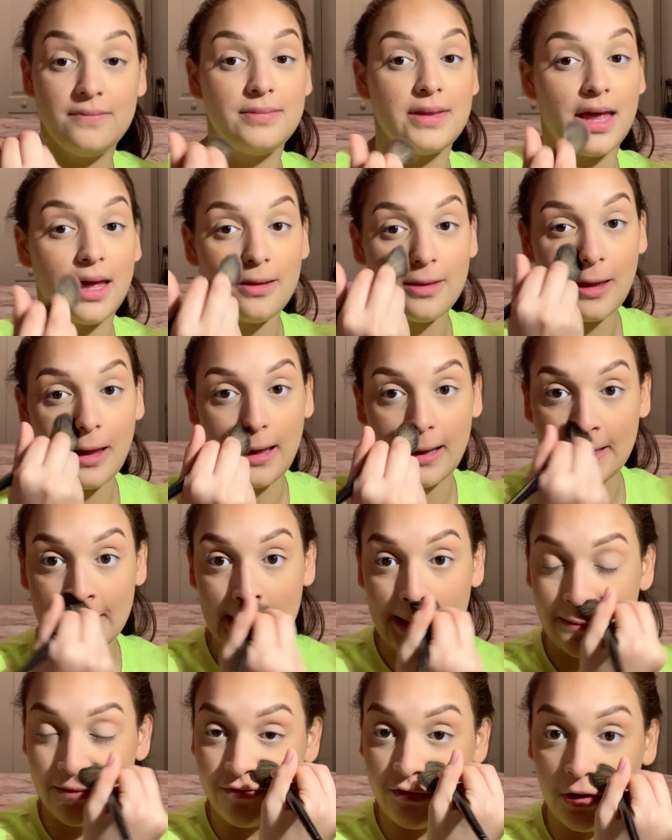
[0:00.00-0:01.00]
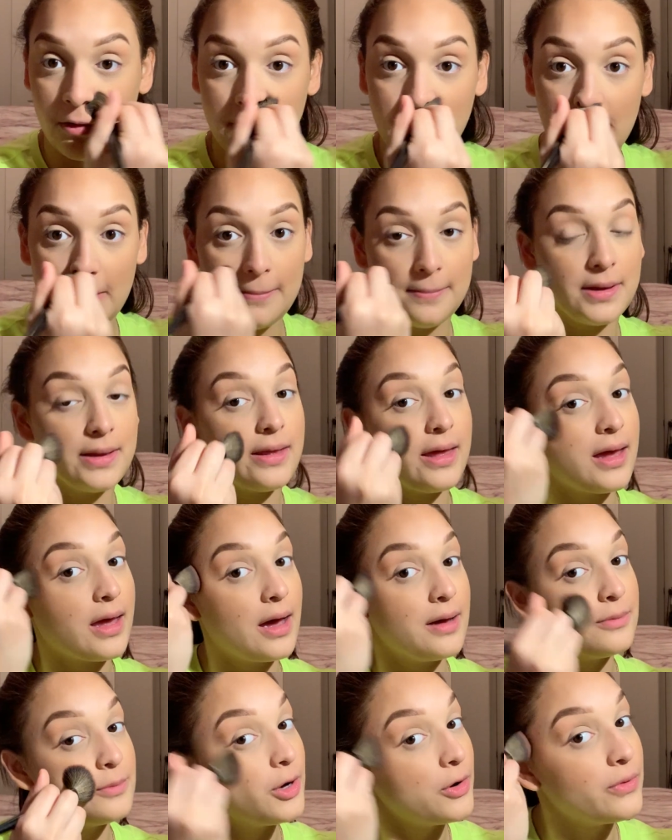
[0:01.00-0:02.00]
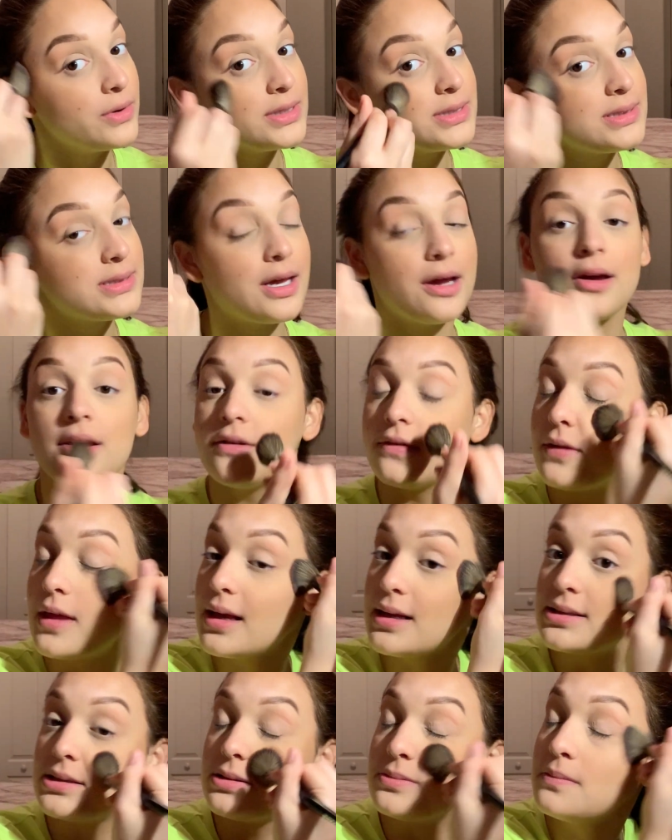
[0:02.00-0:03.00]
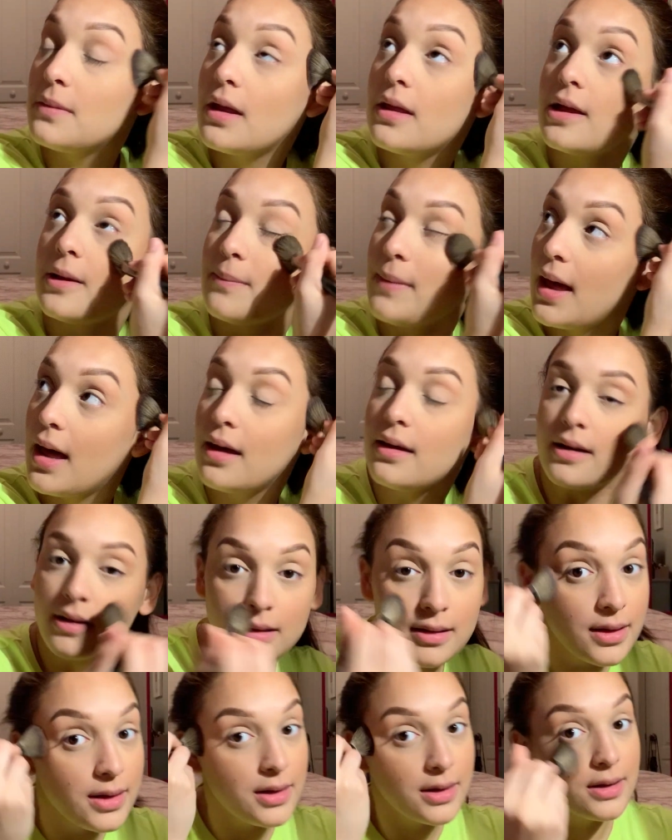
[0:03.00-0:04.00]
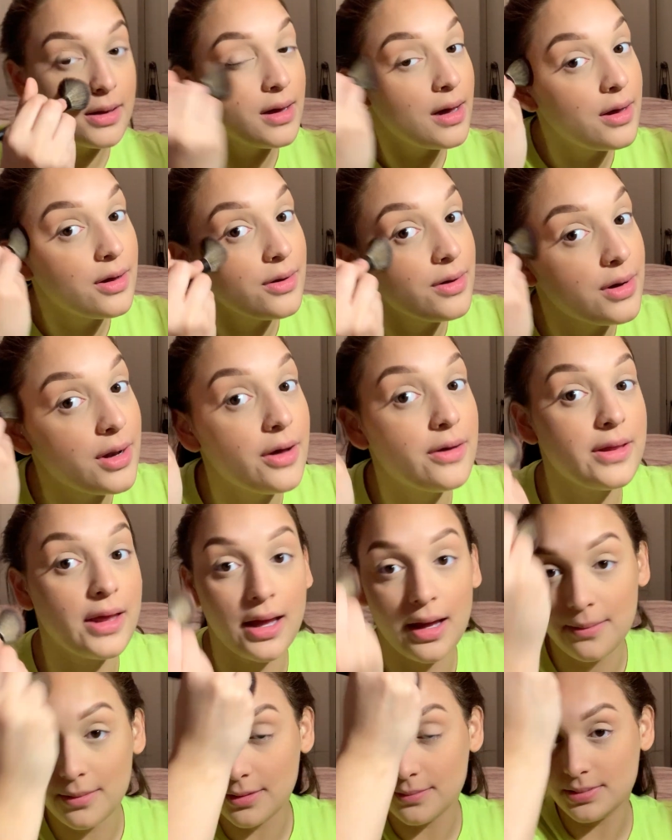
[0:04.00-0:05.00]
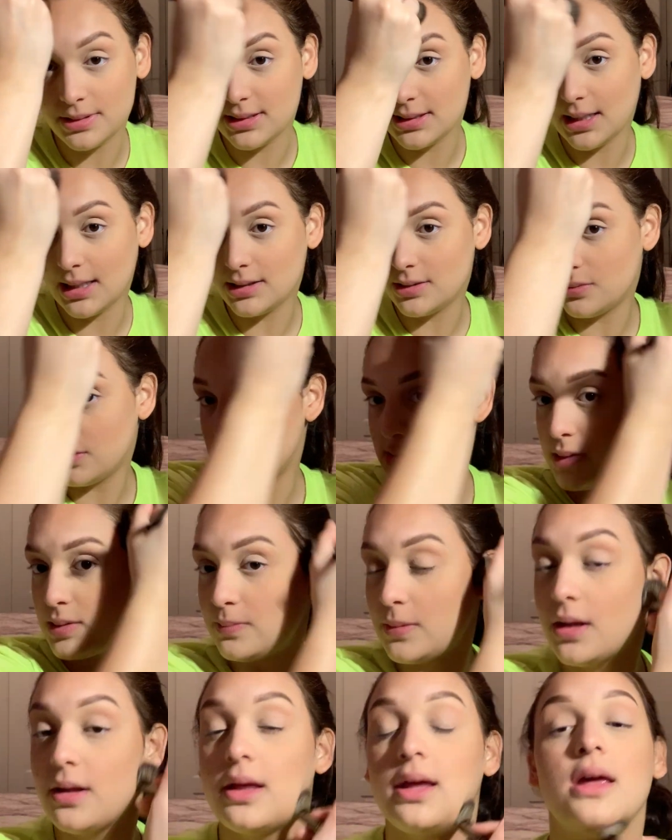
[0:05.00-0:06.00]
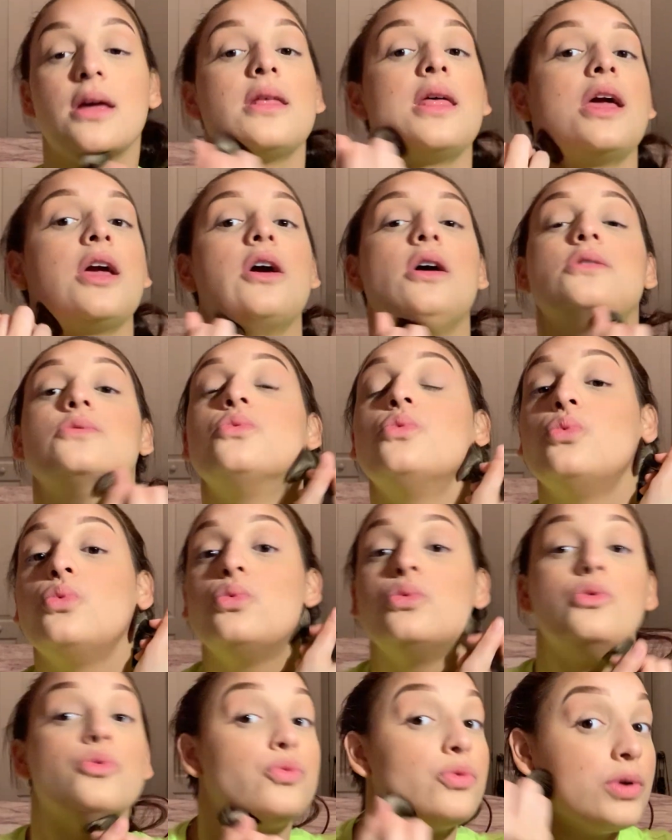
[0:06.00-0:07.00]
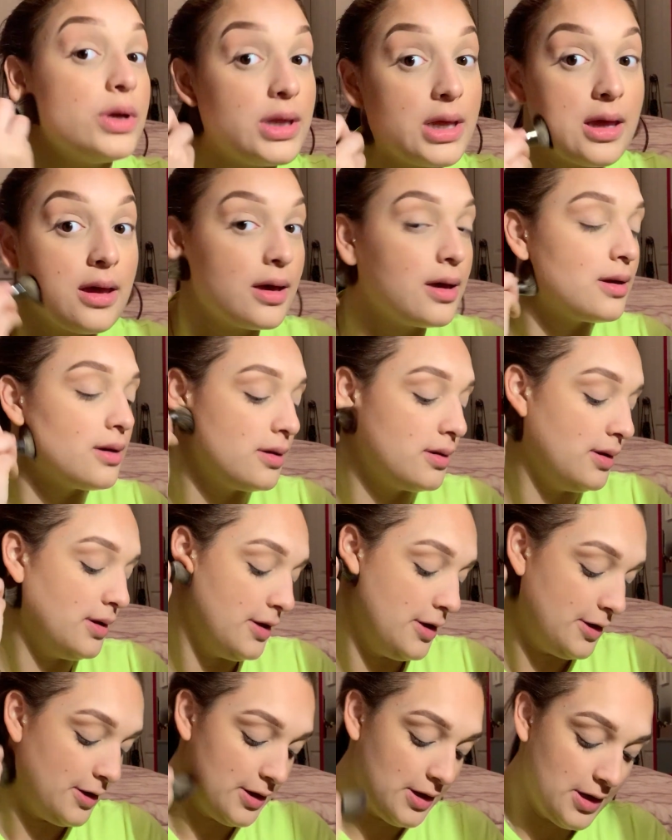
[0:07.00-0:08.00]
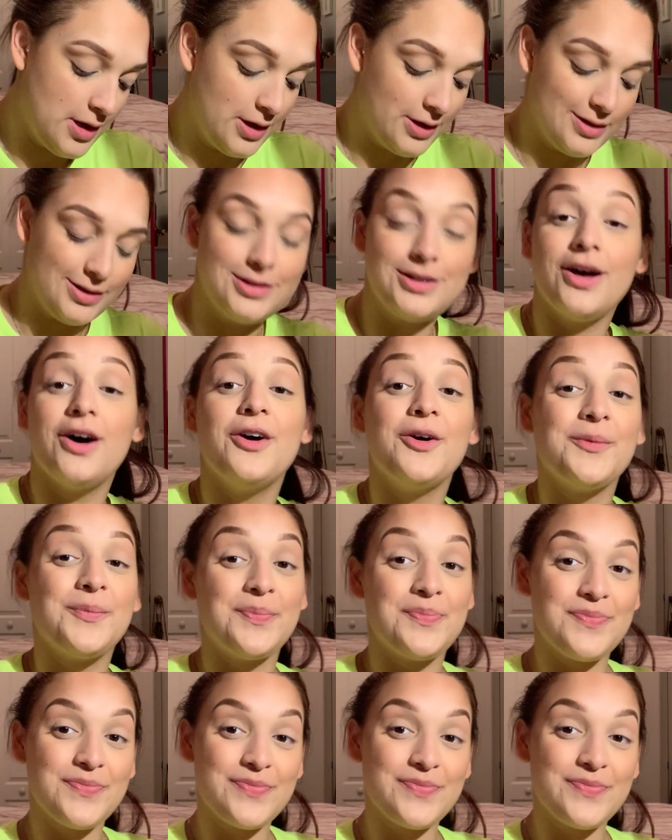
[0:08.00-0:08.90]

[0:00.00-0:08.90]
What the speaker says: not like I guess a phobia, but like I'm always scared of like smelling bad. I don't know, like I'm obsessed with smelling like really good. So